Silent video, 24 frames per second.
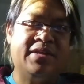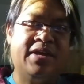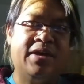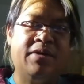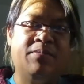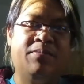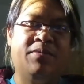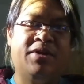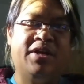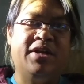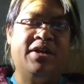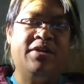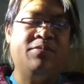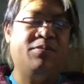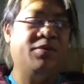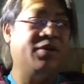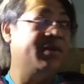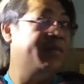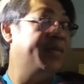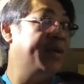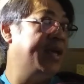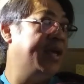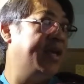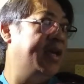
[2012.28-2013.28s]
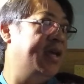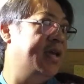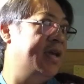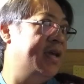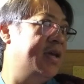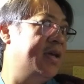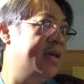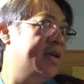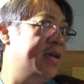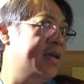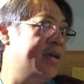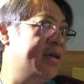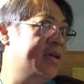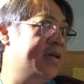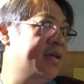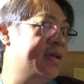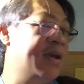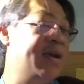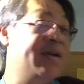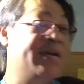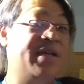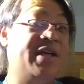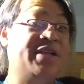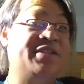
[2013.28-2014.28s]
how bright it will be.
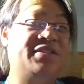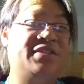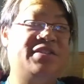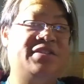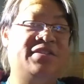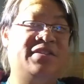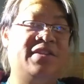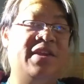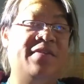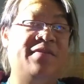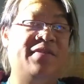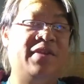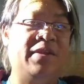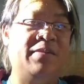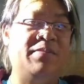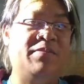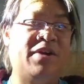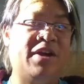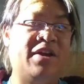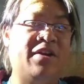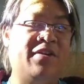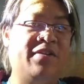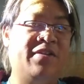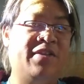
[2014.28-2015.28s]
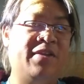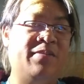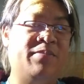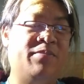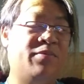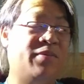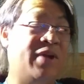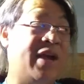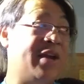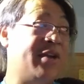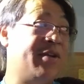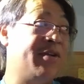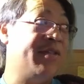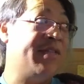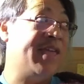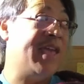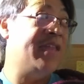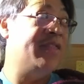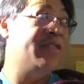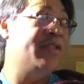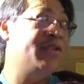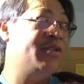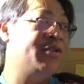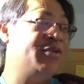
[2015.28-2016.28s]
Oh, that's definitely brighter
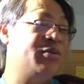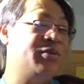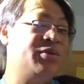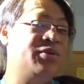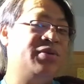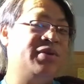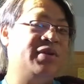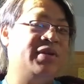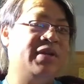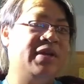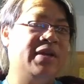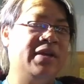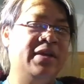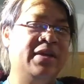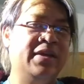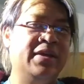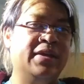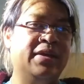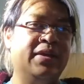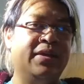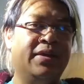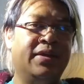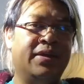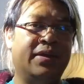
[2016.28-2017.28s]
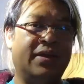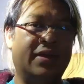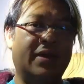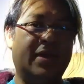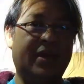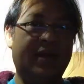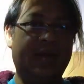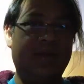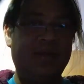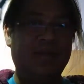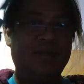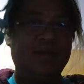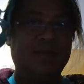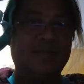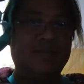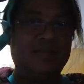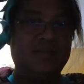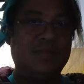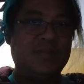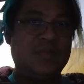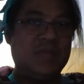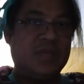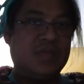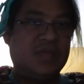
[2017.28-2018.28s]
than the 200. And
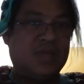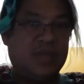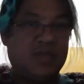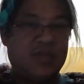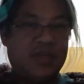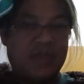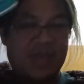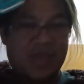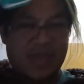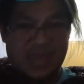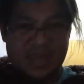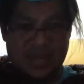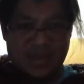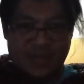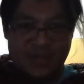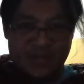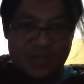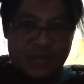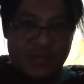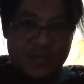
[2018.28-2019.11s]
if it